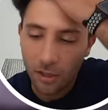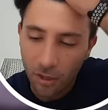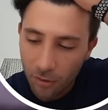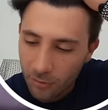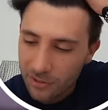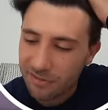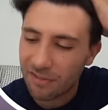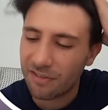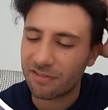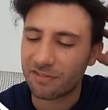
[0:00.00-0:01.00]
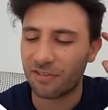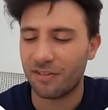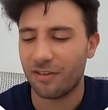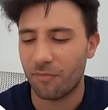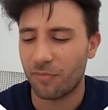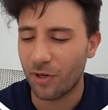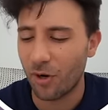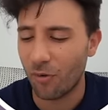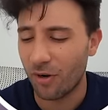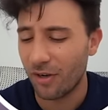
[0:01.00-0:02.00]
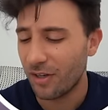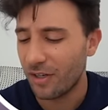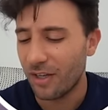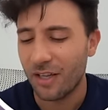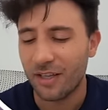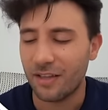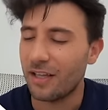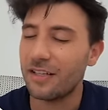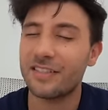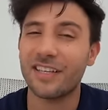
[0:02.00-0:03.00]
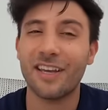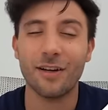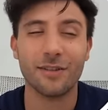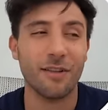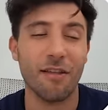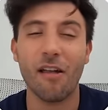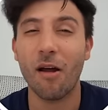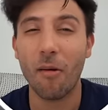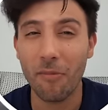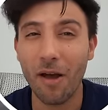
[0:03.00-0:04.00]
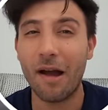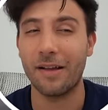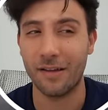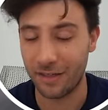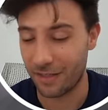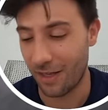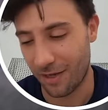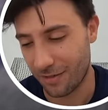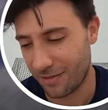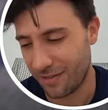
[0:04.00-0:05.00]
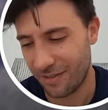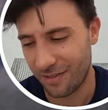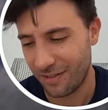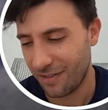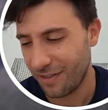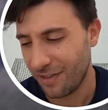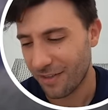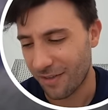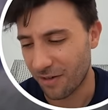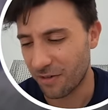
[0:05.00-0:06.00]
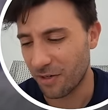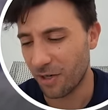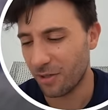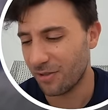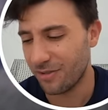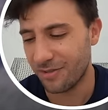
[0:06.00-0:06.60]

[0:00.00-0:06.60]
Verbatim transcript: Who is this? Bro, that is a character that I'm not gonna guess. I don't know.